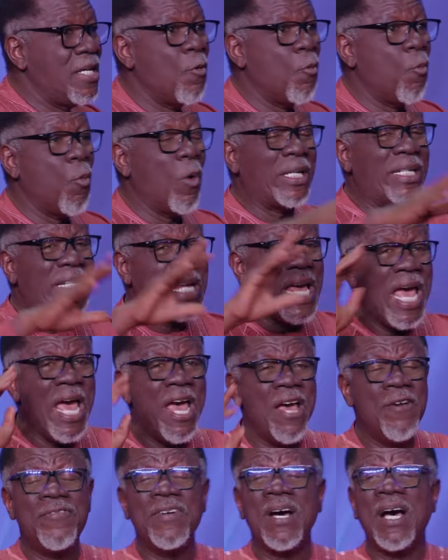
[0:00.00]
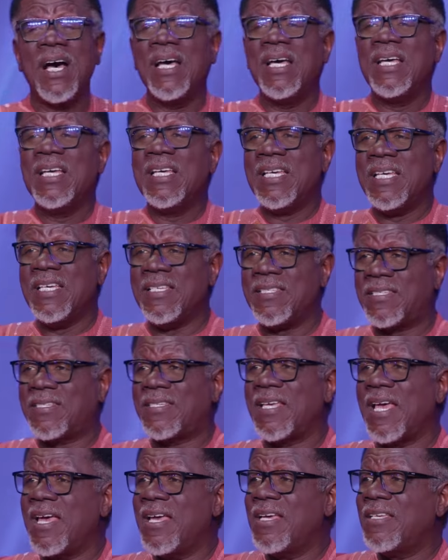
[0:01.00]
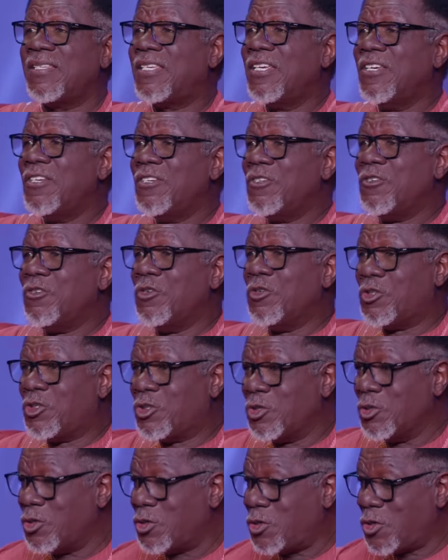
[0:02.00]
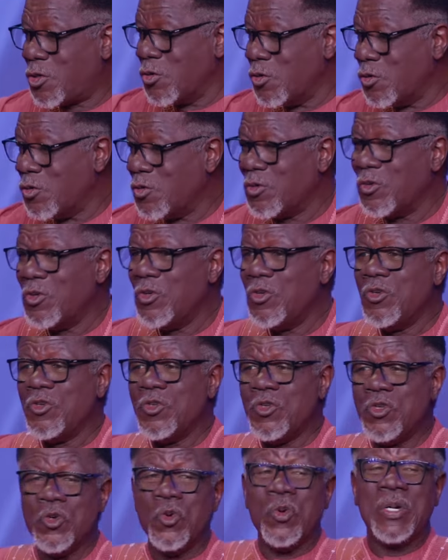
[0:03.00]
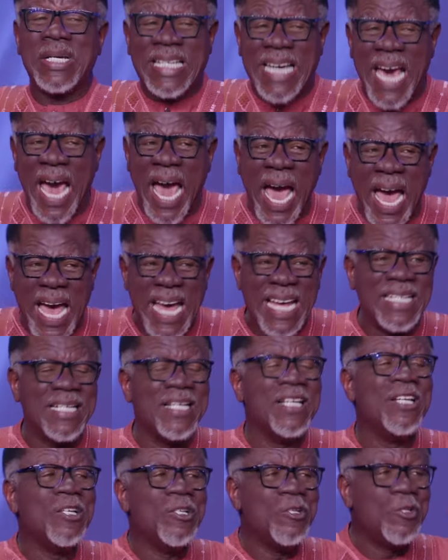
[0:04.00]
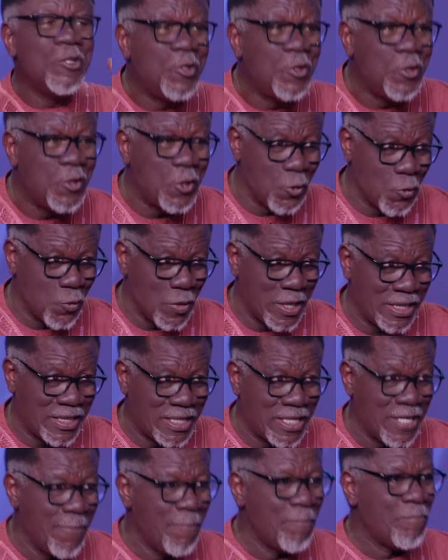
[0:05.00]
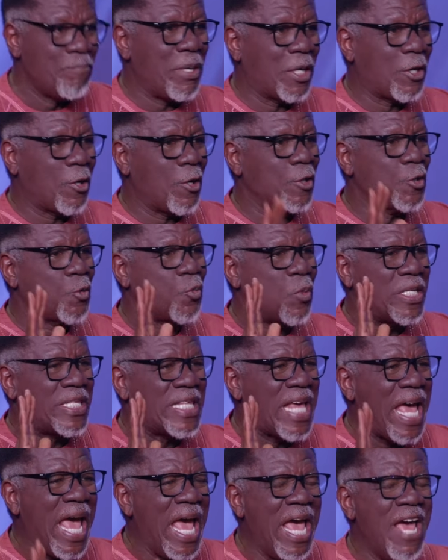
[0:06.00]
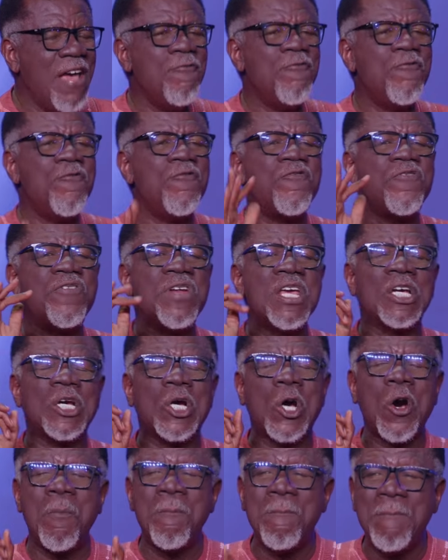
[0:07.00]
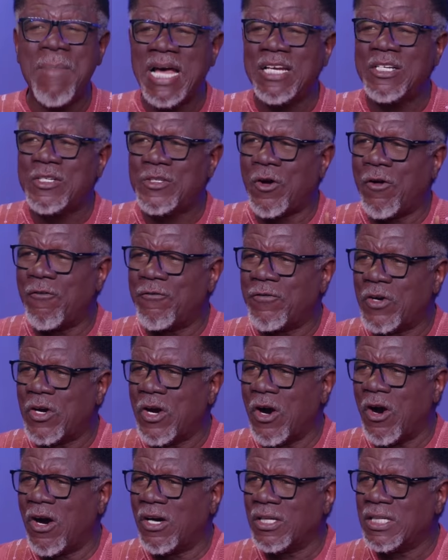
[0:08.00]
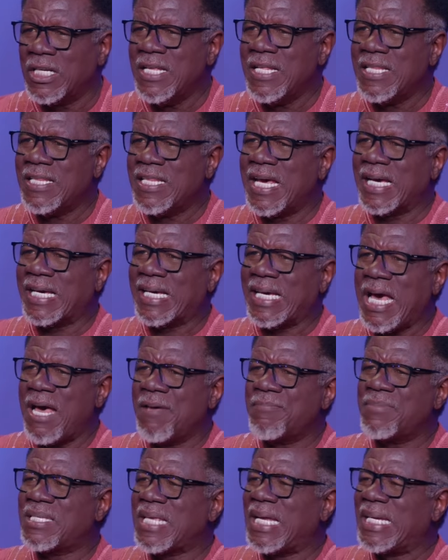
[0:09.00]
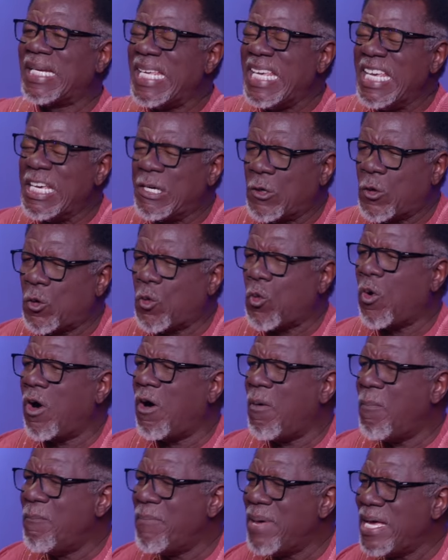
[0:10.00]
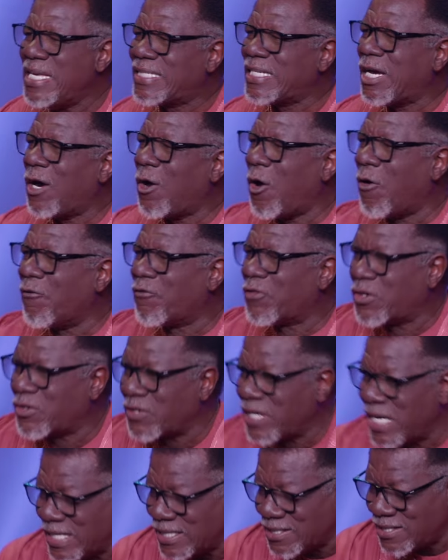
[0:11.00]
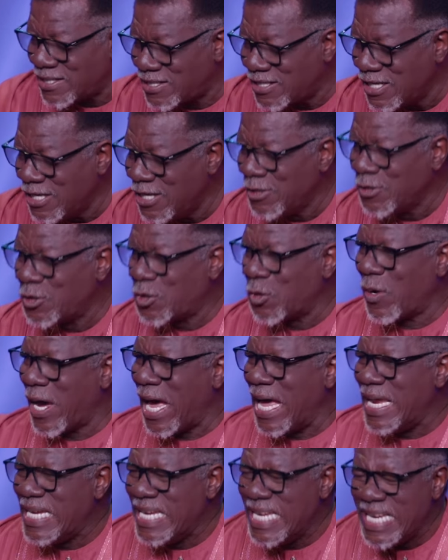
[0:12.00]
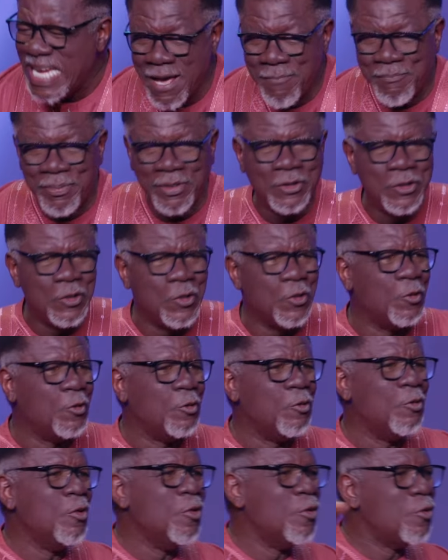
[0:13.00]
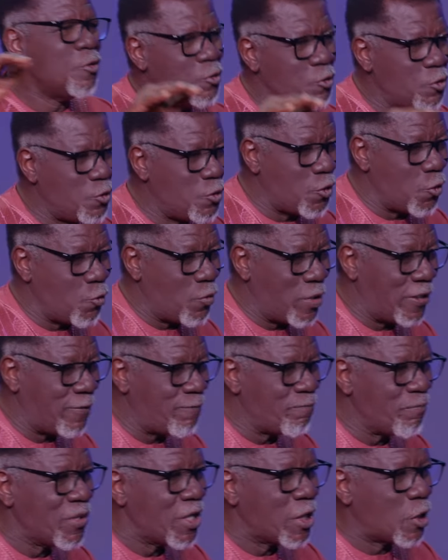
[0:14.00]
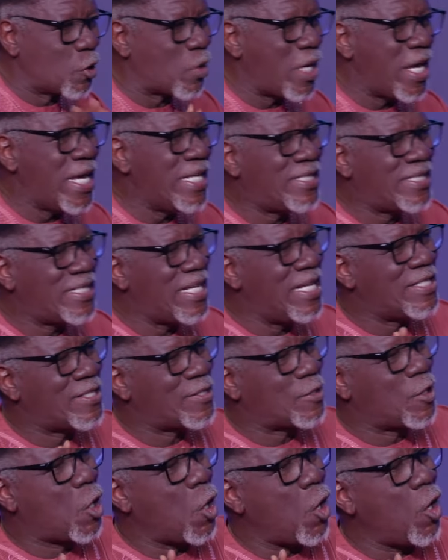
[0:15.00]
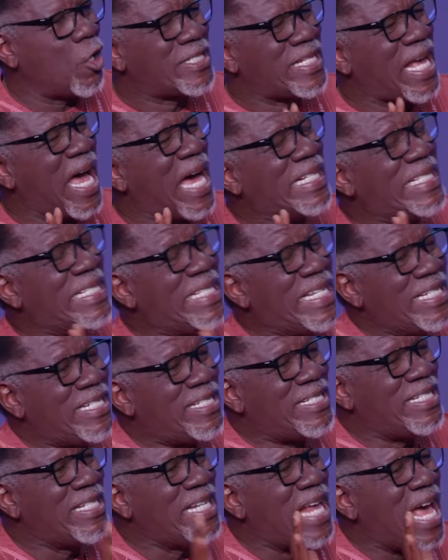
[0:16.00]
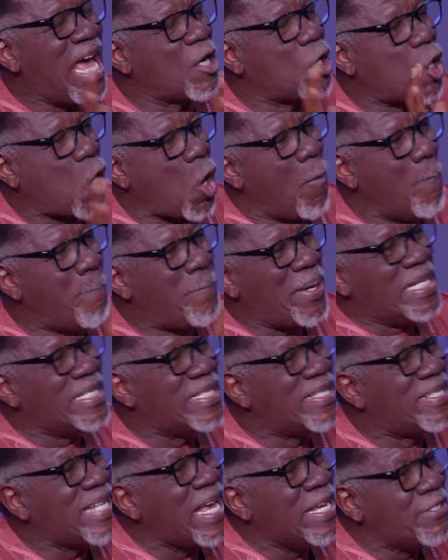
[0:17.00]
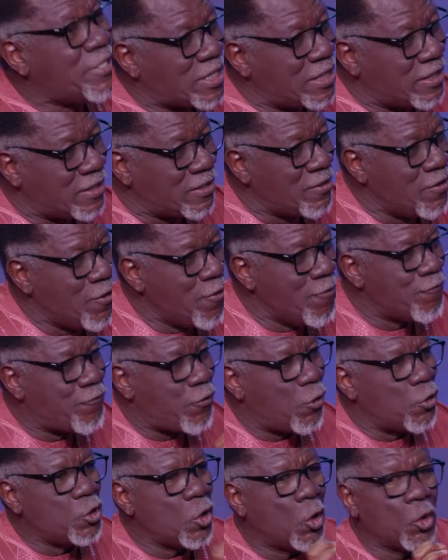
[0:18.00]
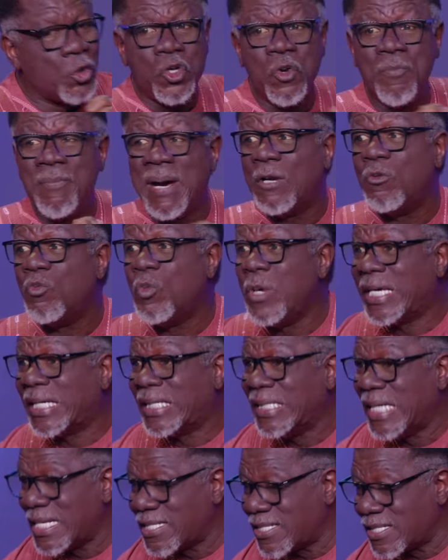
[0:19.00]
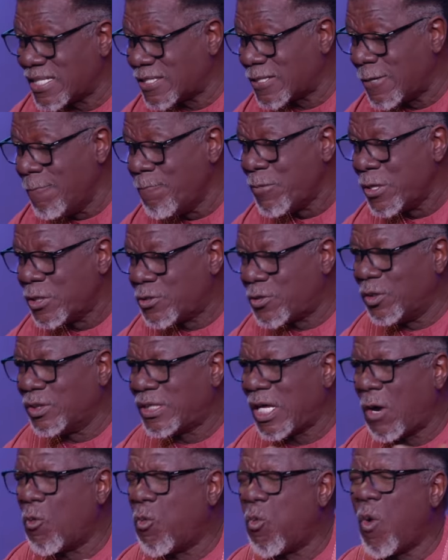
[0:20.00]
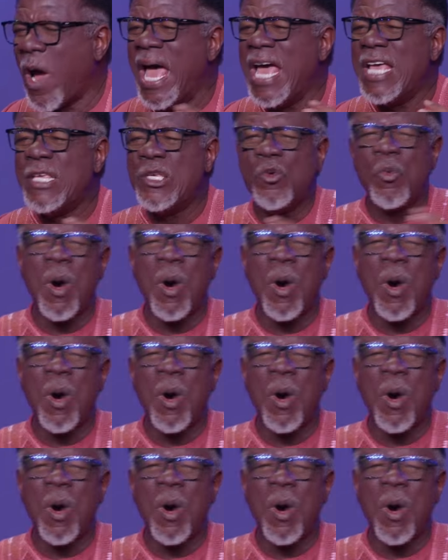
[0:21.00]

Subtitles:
Whatever he says you should do, you can do it. Because with every command of God, there comes an equal measure of grace to enable you to do it. Grace is God's addition and compensation for your human weaknesses, so that where you